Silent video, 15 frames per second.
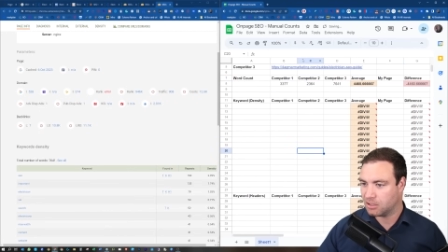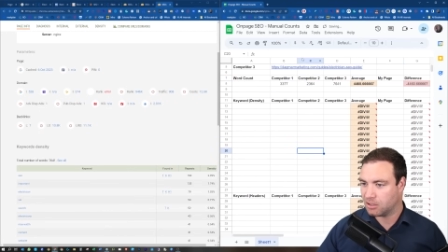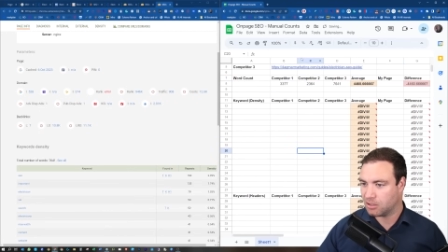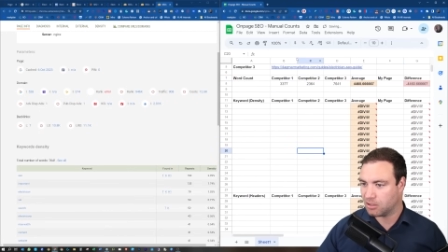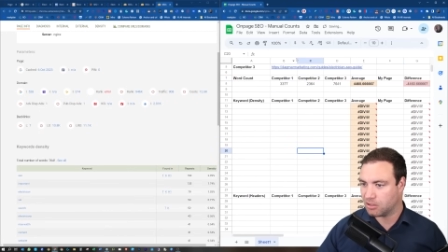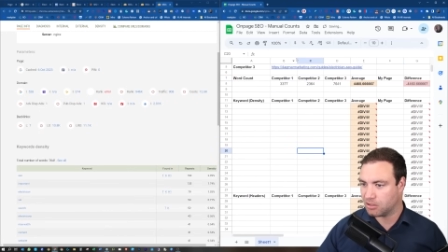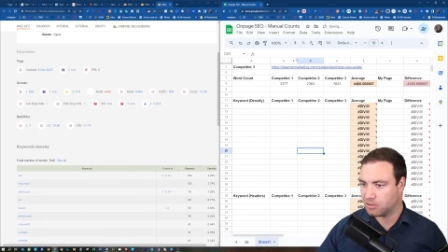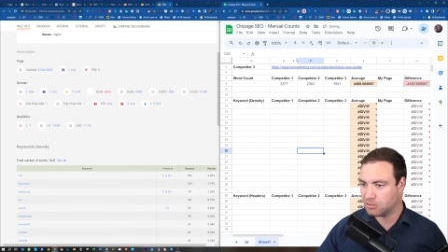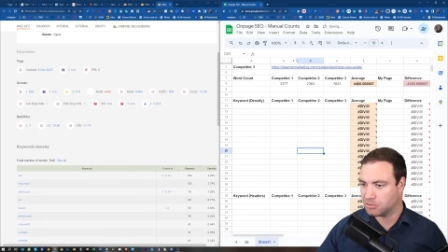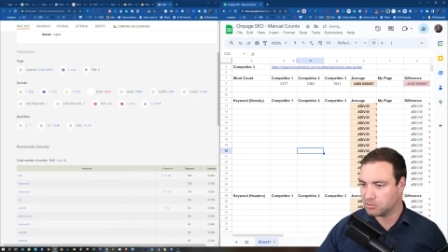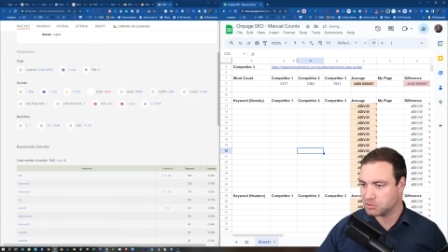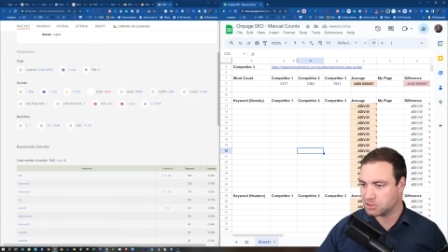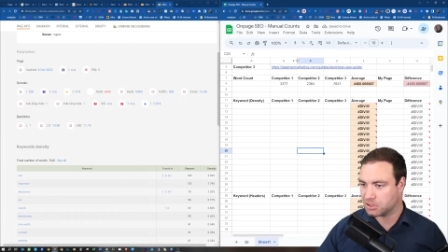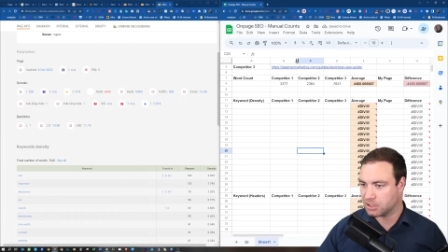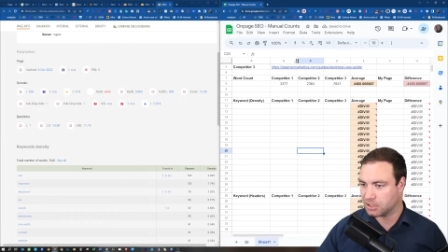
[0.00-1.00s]
I'll
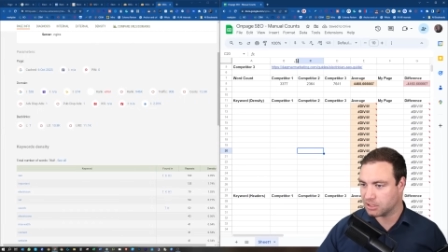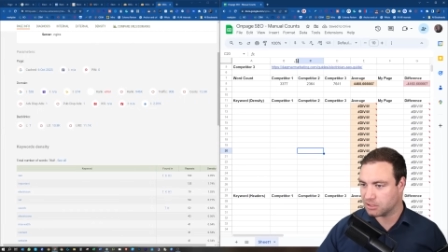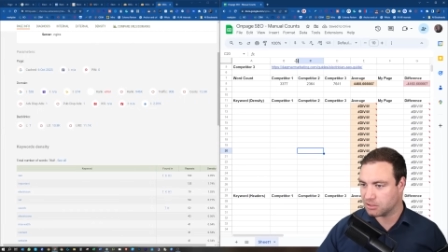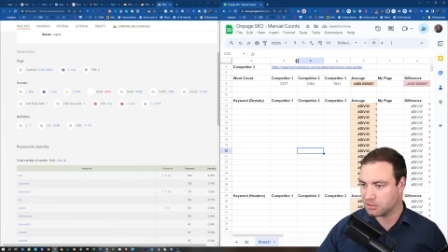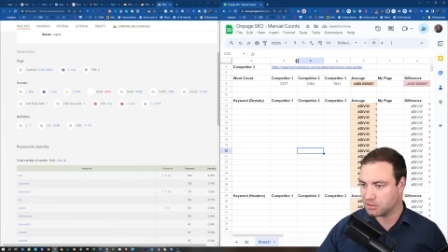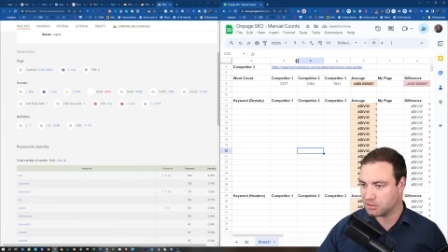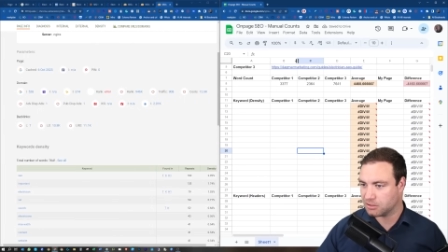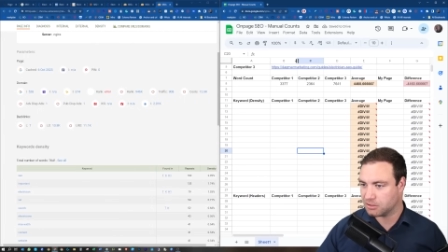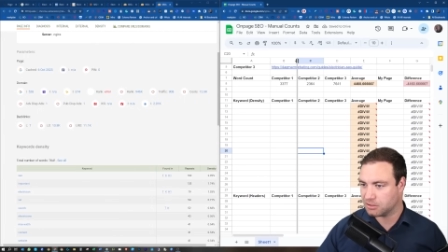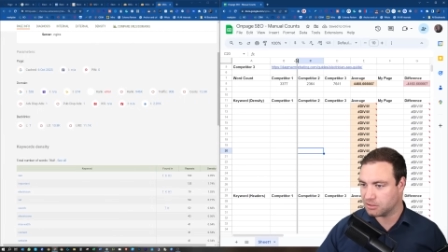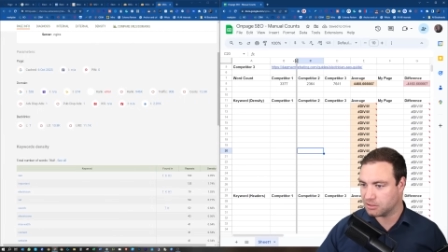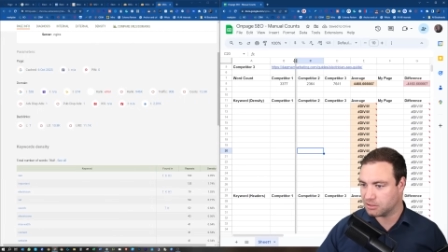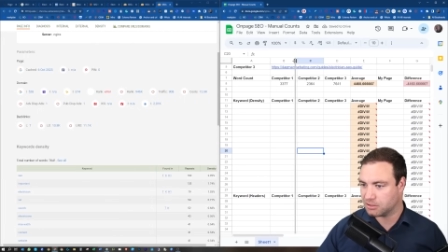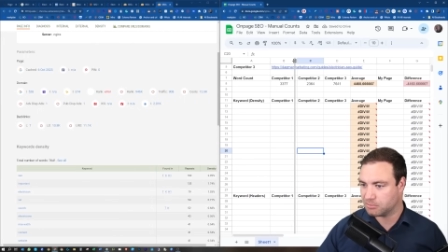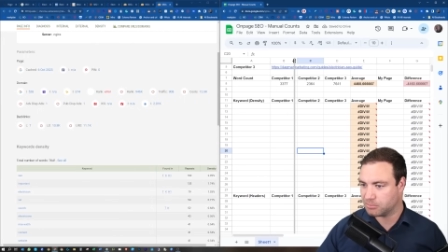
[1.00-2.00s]
try and
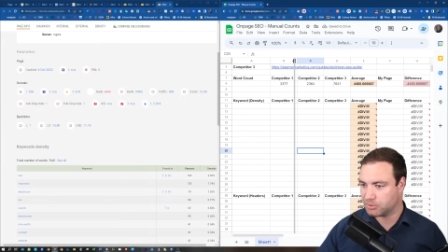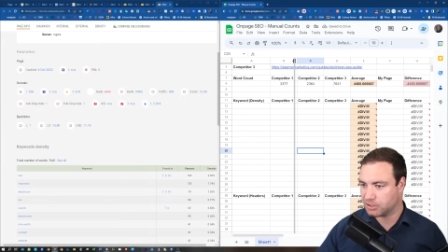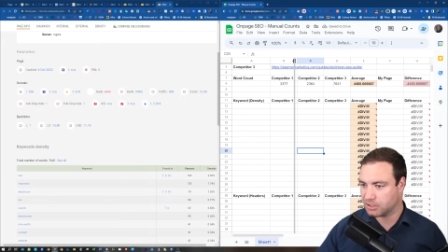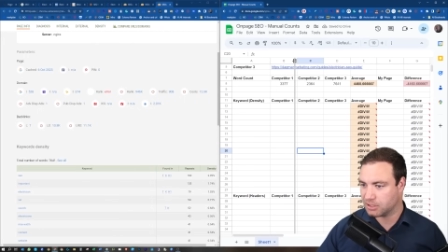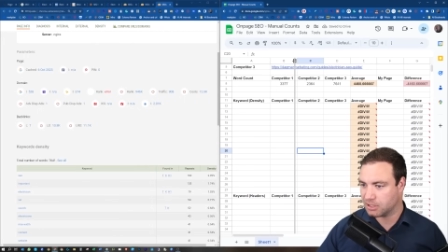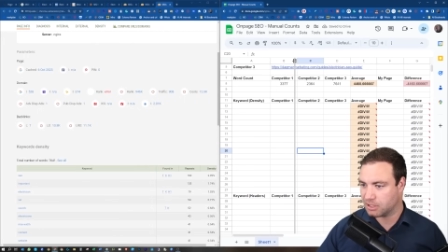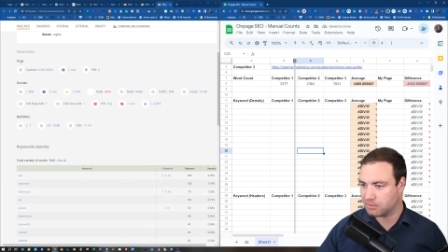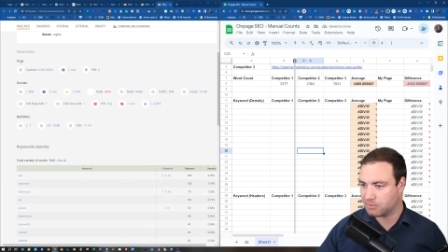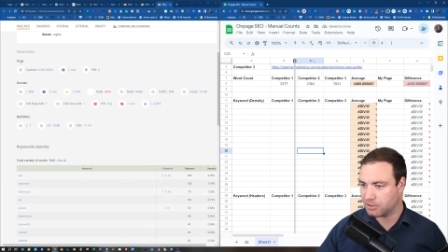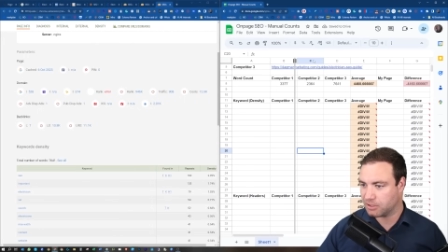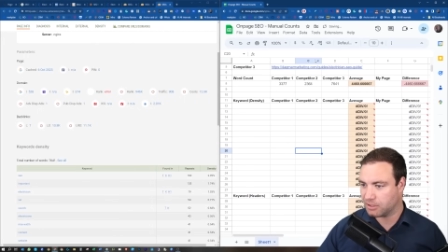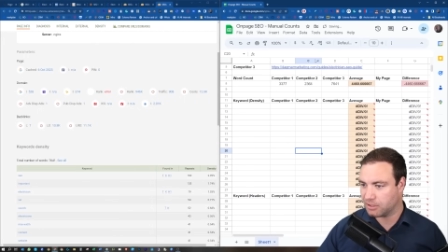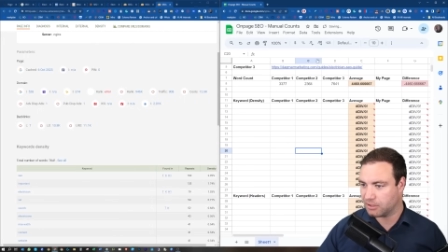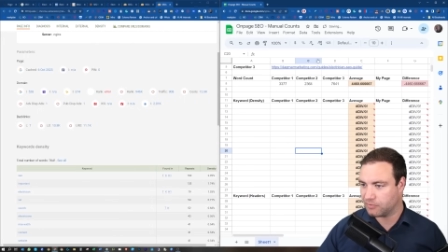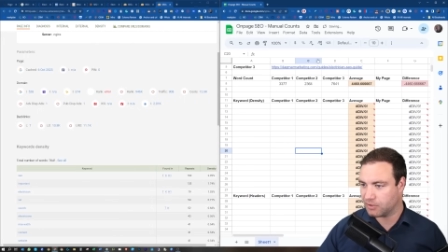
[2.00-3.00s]
close, bring that one
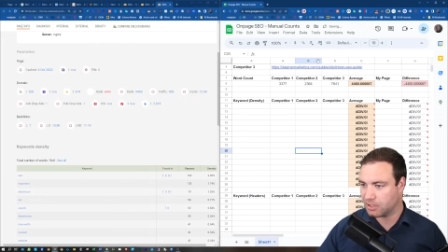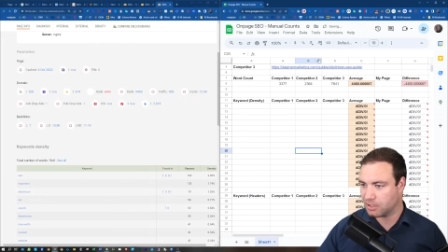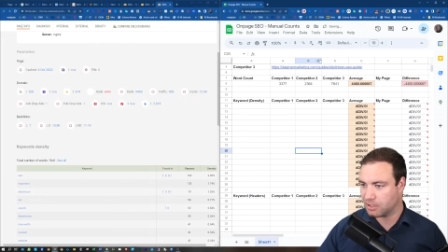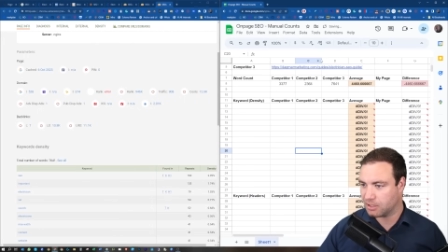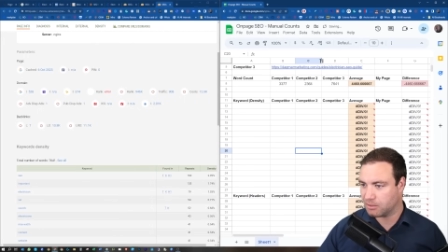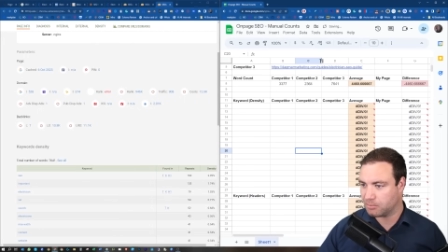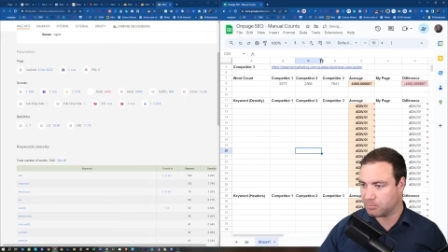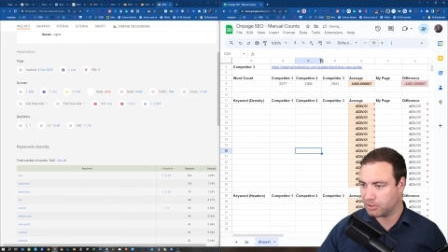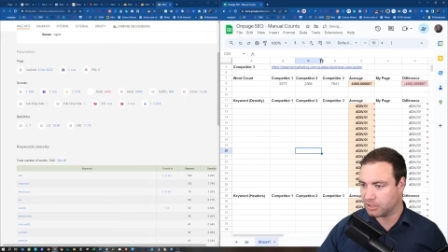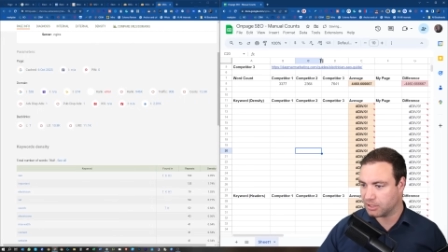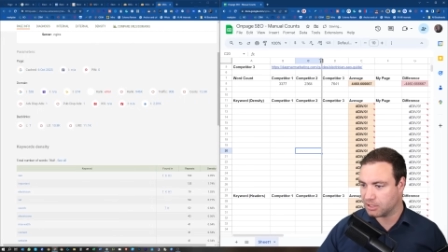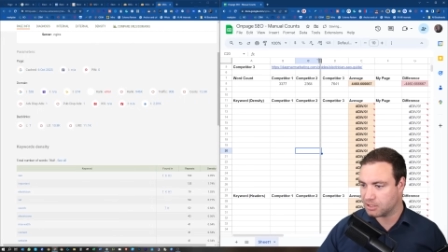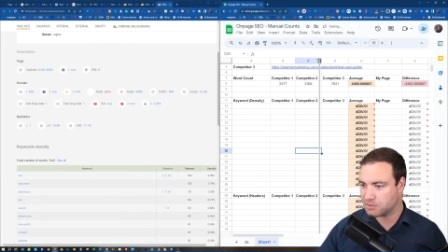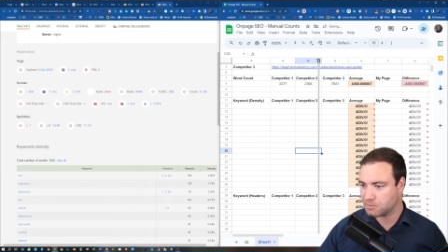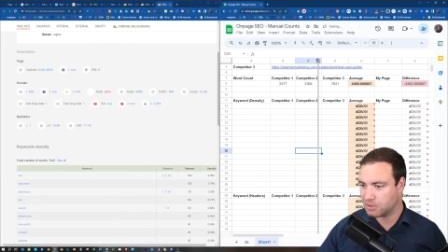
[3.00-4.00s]
over, bring
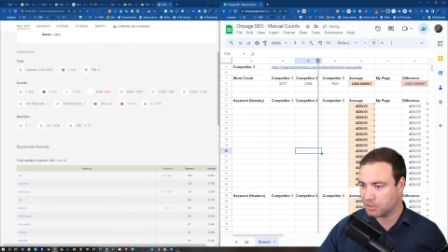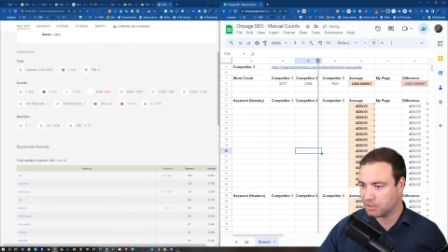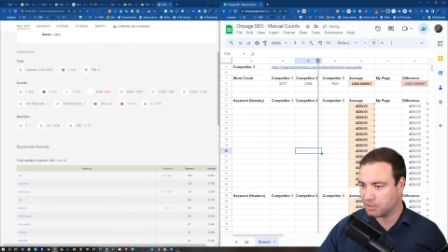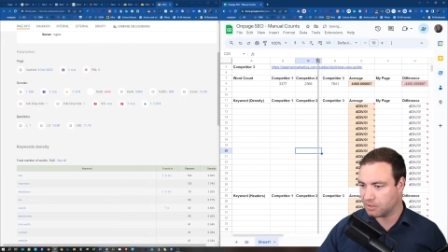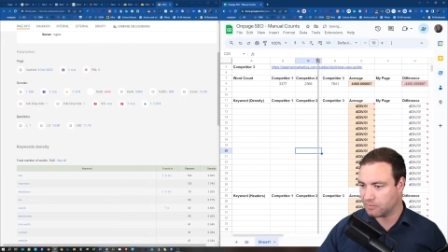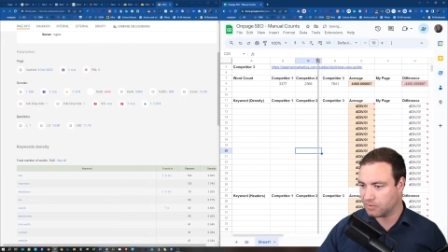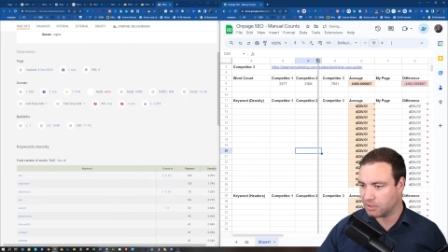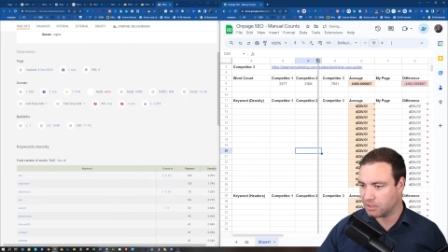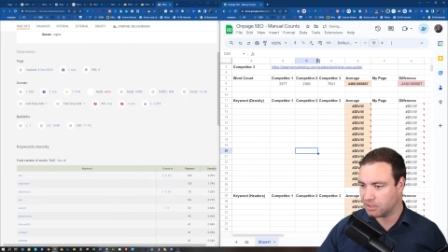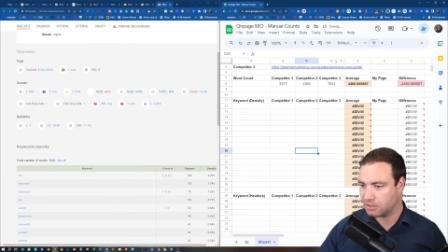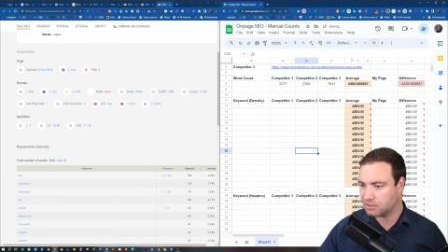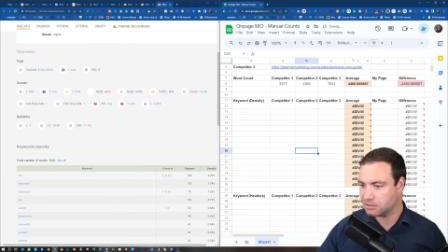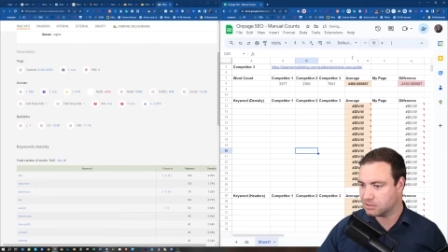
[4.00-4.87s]
this one over.